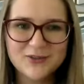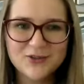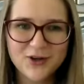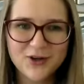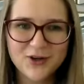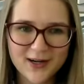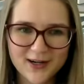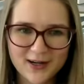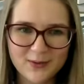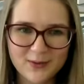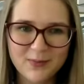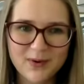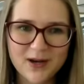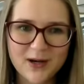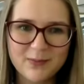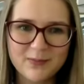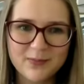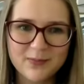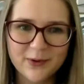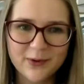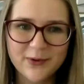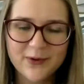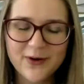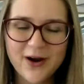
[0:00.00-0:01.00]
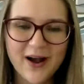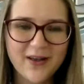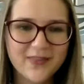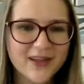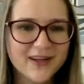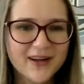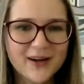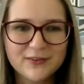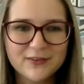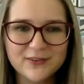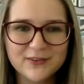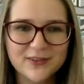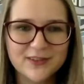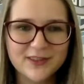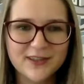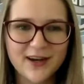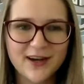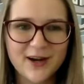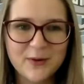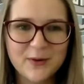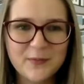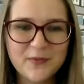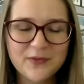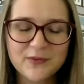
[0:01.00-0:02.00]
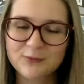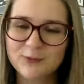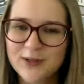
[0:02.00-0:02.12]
training people, and then after the Games,